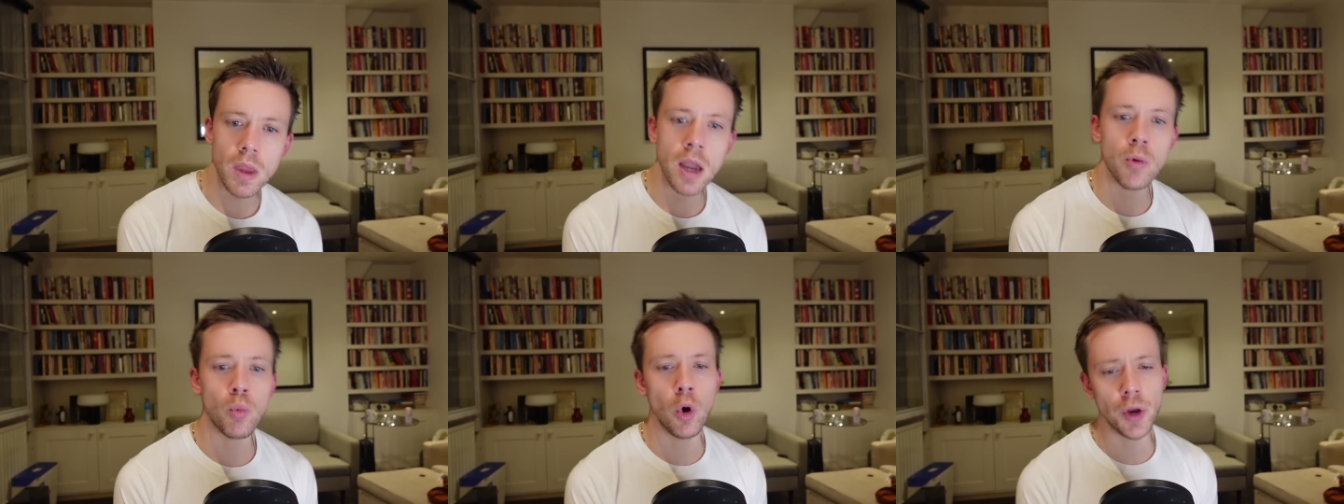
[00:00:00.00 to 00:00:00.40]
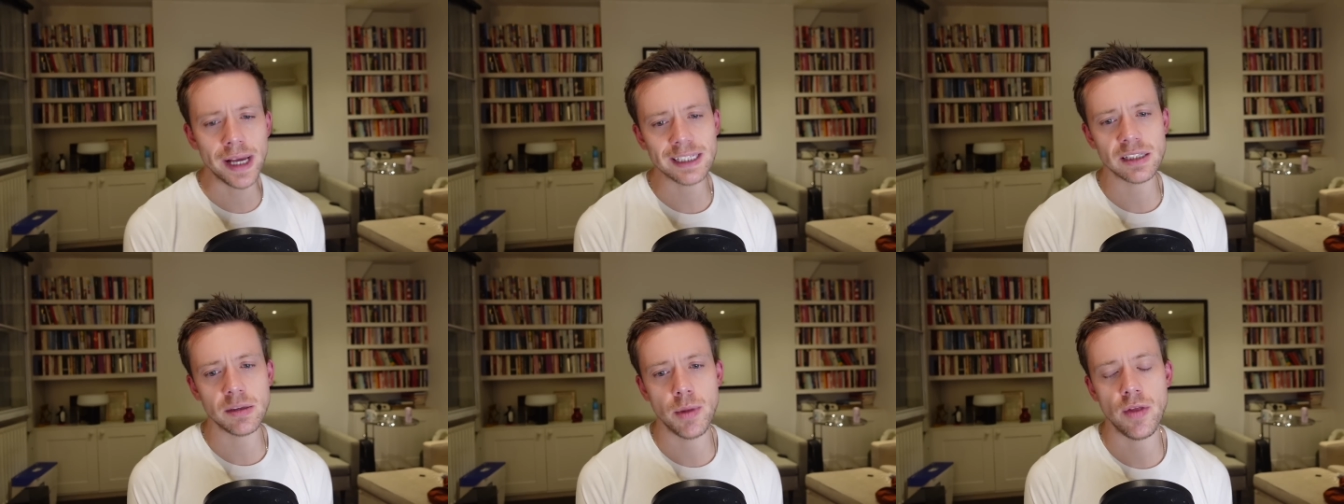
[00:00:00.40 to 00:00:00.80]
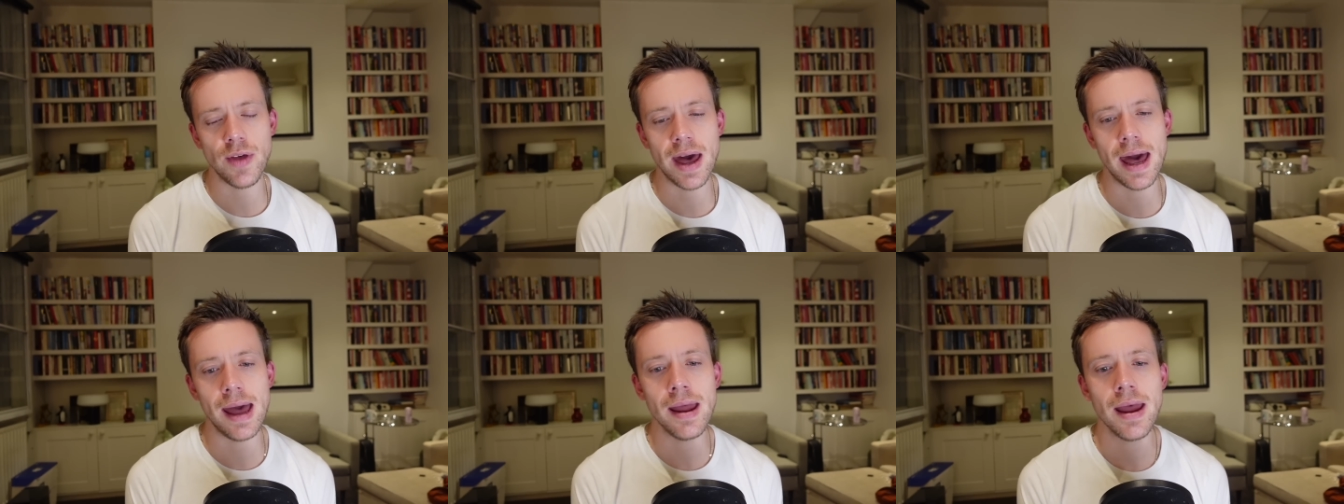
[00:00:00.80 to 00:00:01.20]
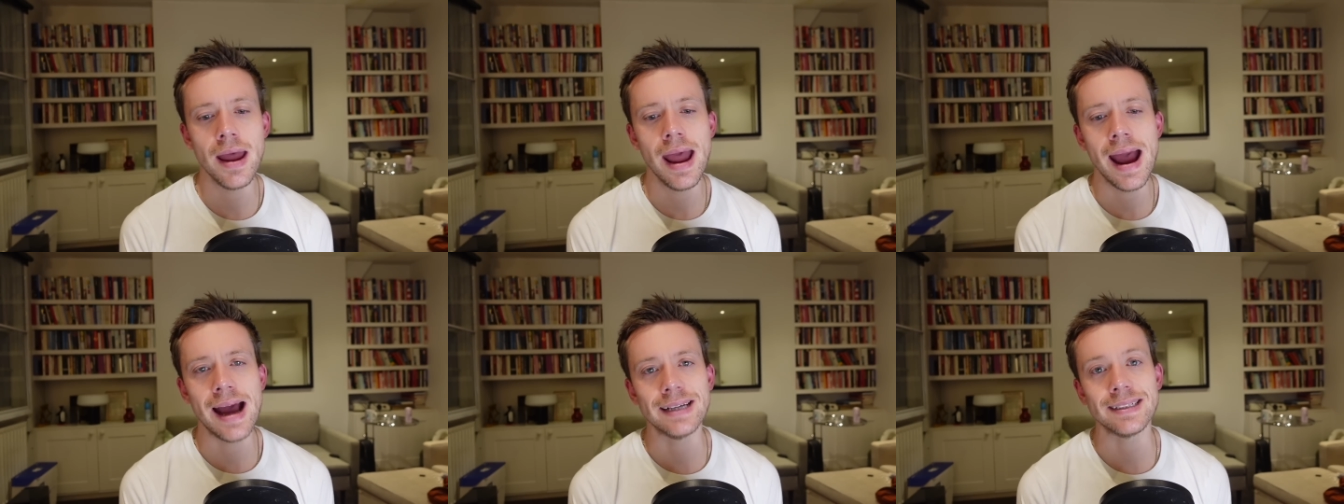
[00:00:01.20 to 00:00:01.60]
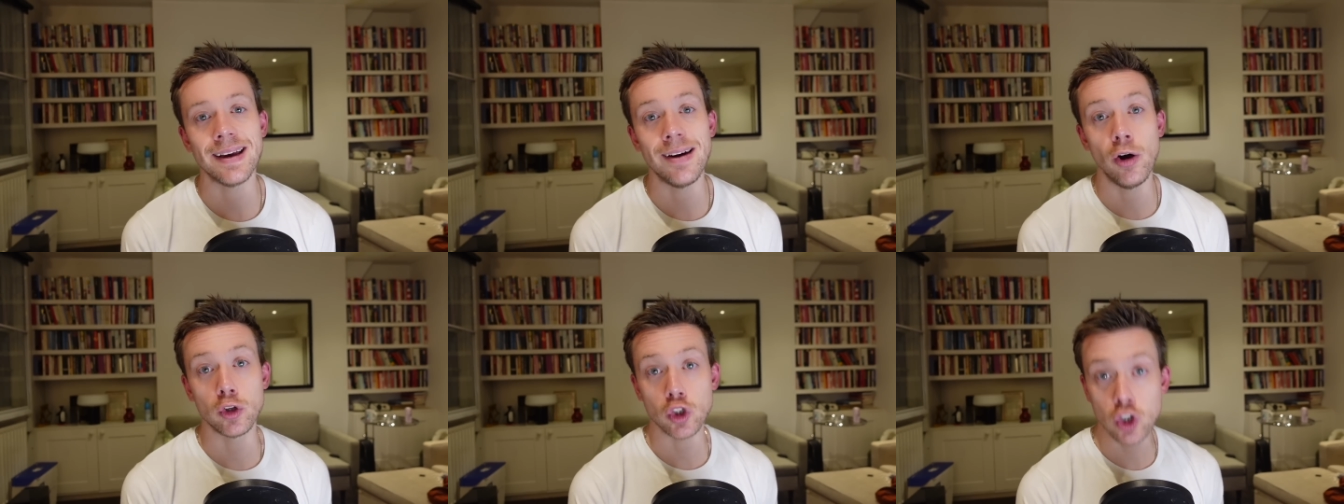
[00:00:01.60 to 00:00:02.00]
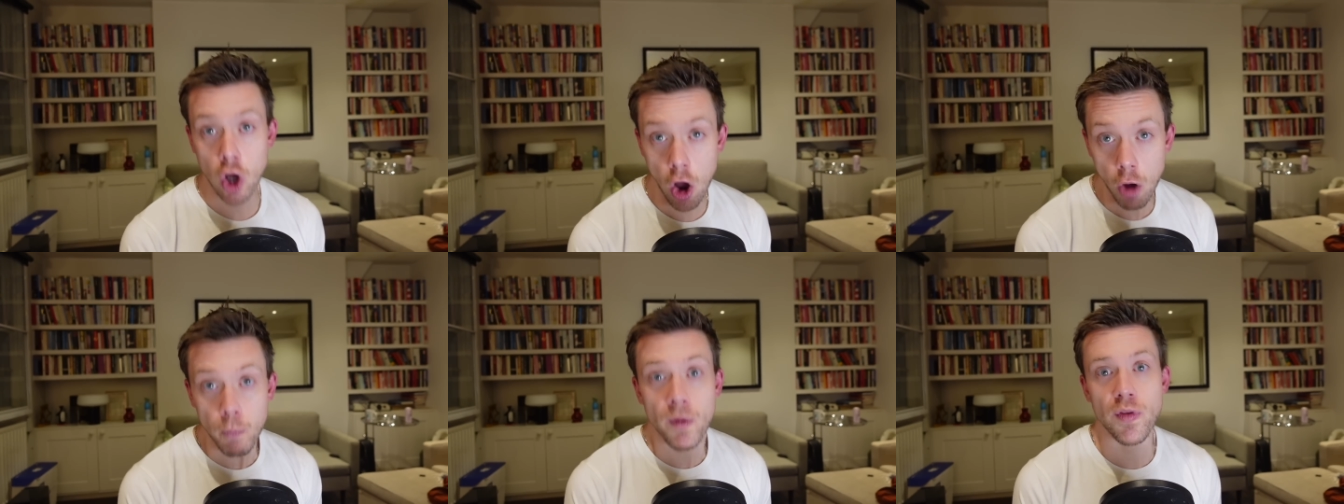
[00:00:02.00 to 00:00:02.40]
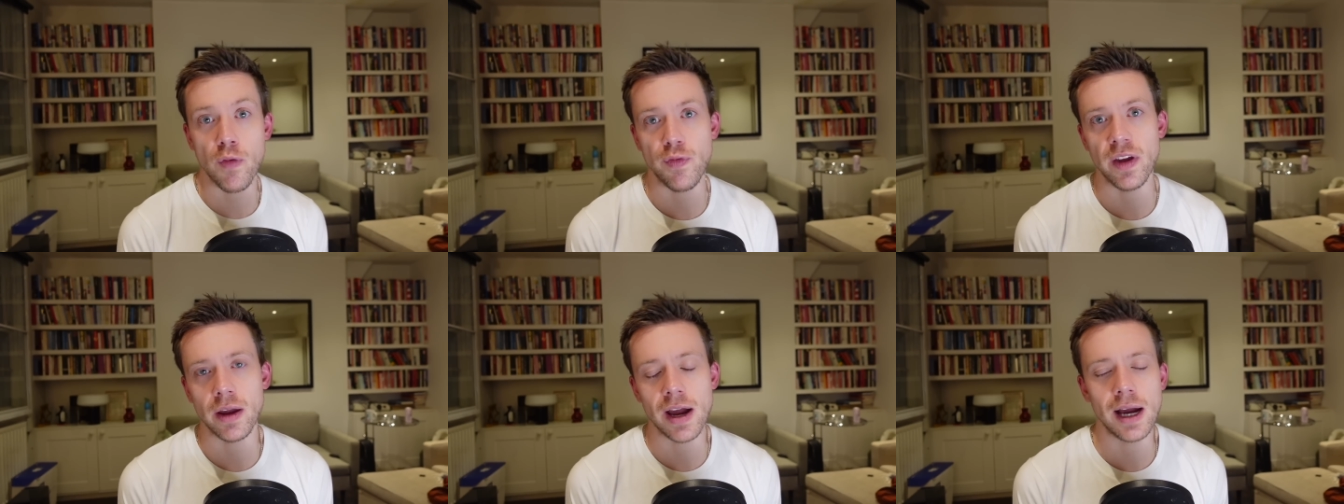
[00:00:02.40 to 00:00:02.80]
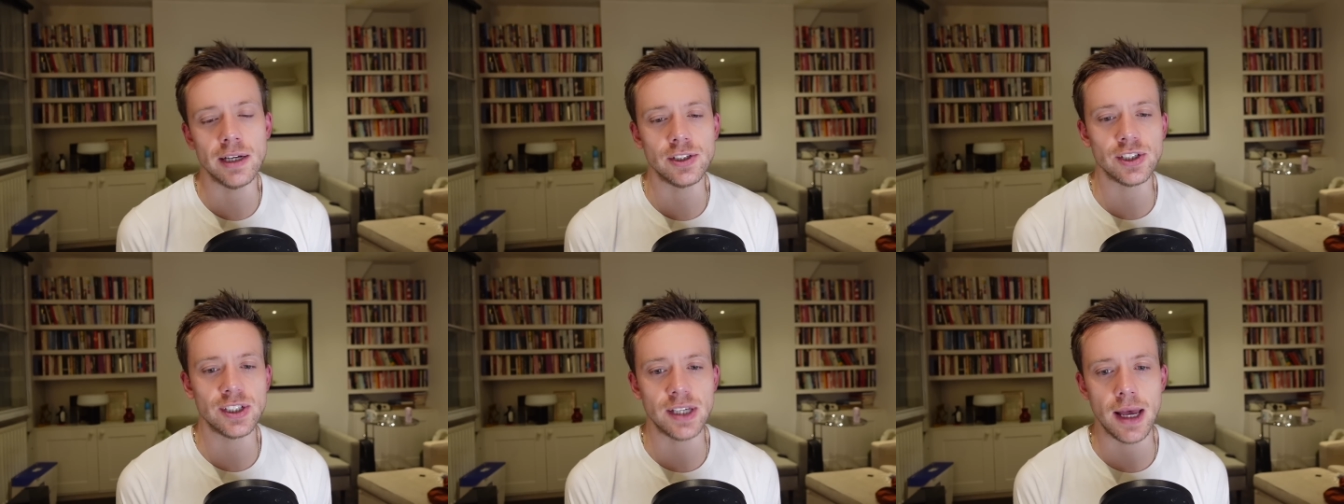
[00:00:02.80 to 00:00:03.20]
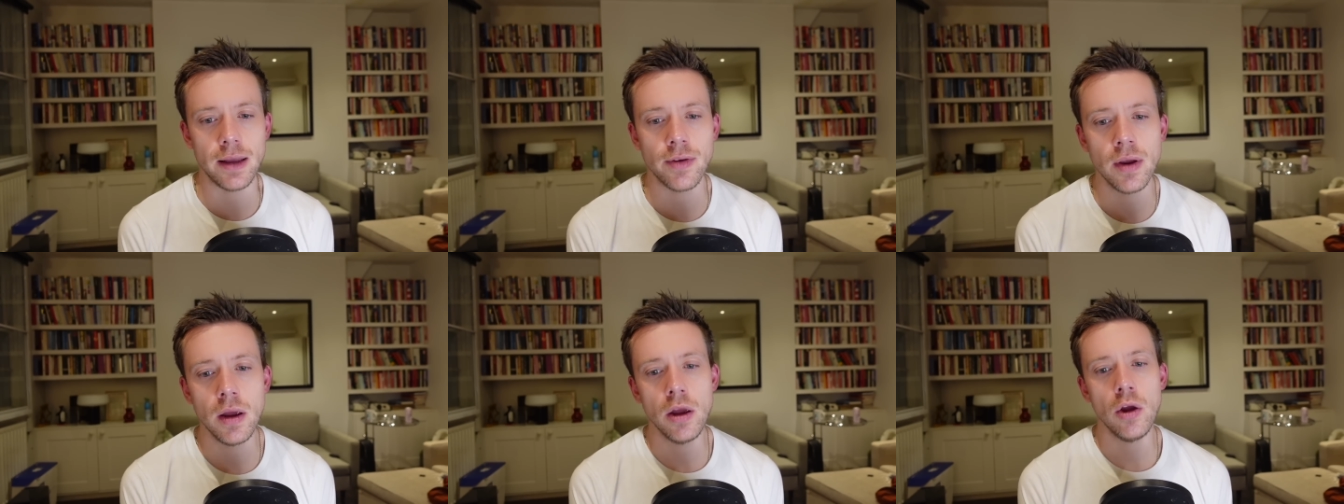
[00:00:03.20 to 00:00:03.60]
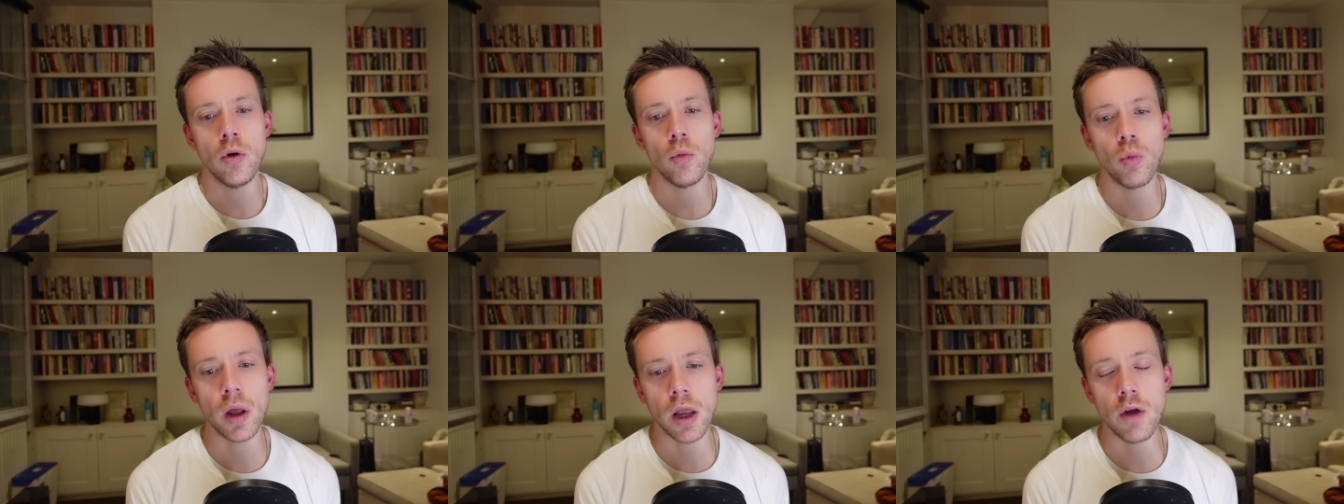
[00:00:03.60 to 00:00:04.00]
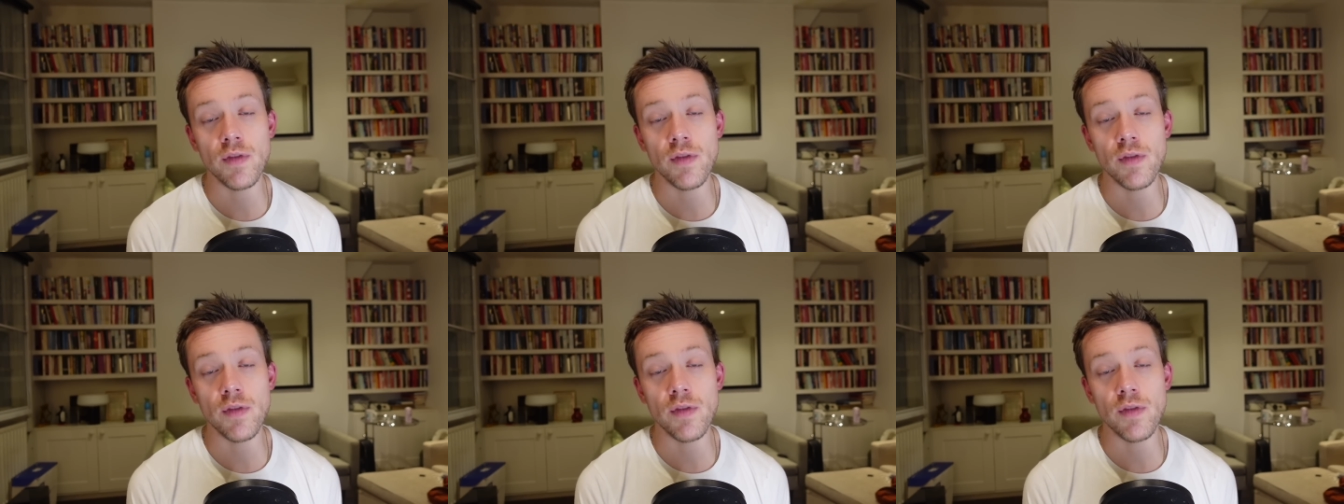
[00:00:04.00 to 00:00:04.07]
One estimate there has, on top of the figure I just said, well over